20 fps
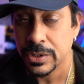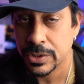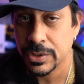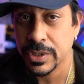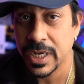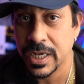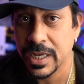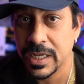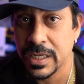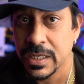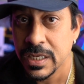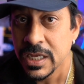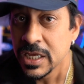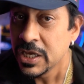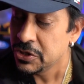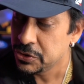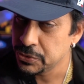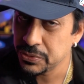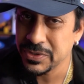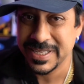Okay,
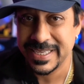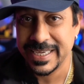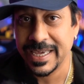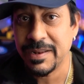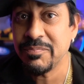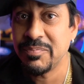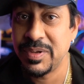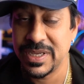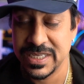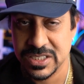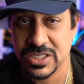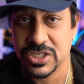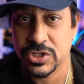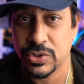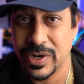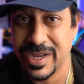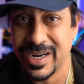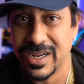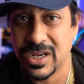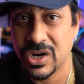you can get business
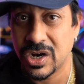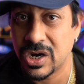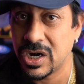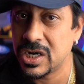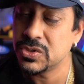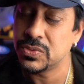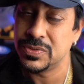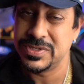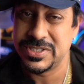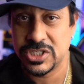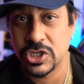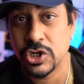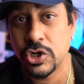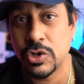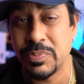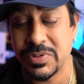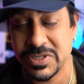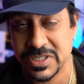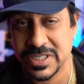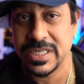credit cards with
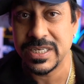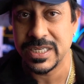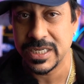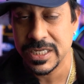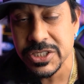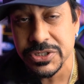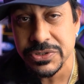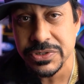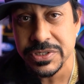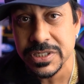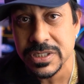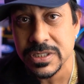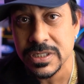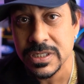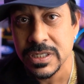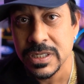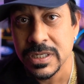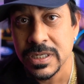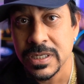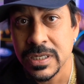0% interest
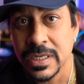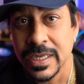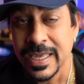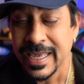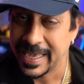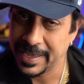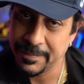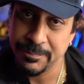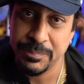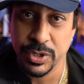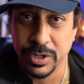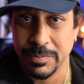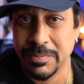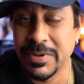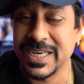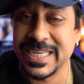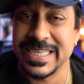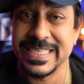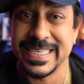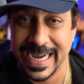and put
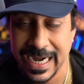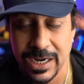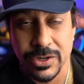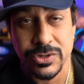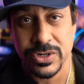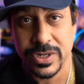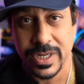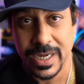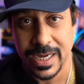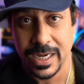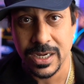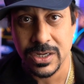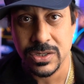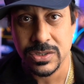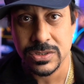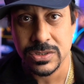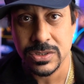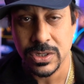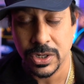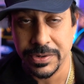money down on a
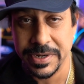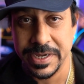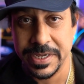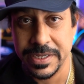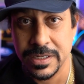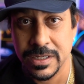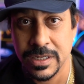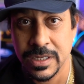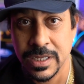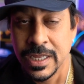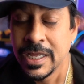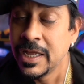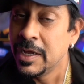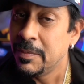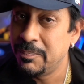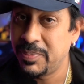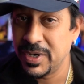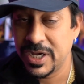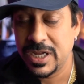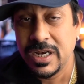house. All right,
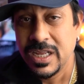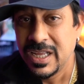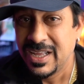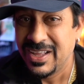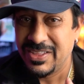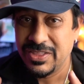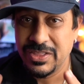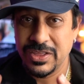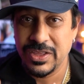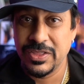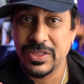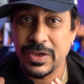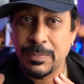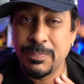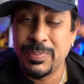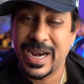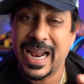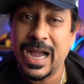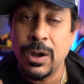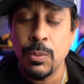but
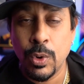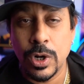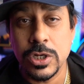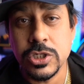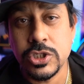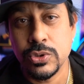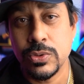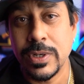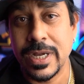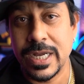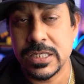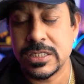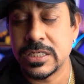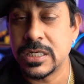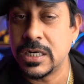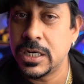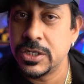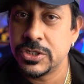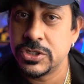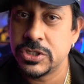I want you guys
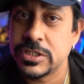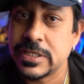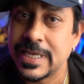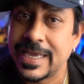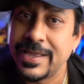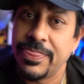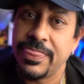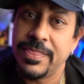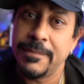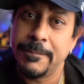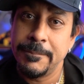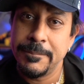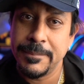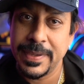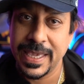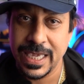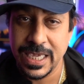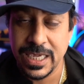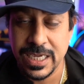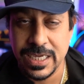to understand the
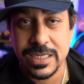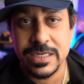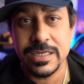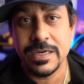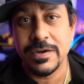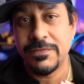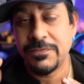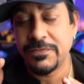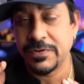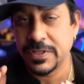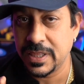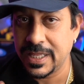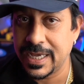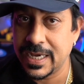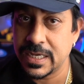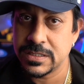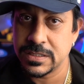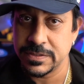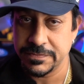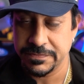main
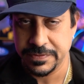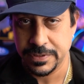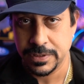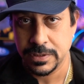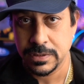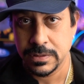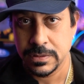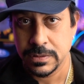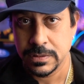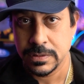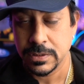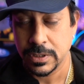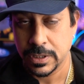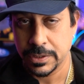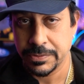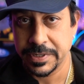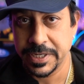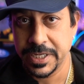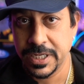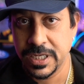philosophy.
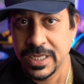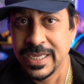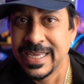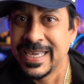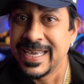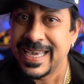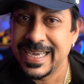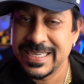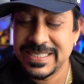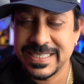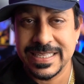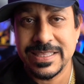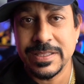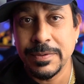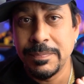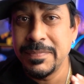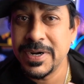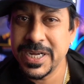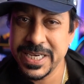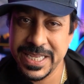All right, is that
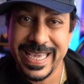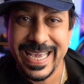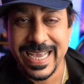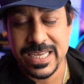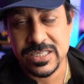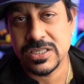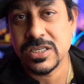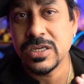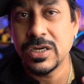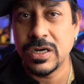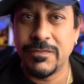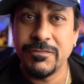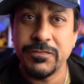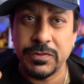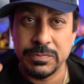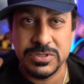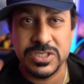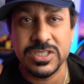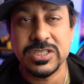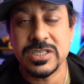the money has to come
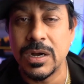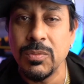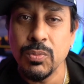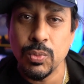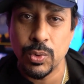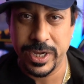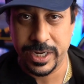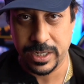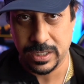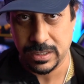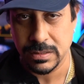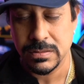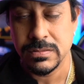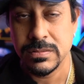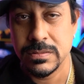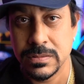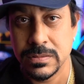from somewhere.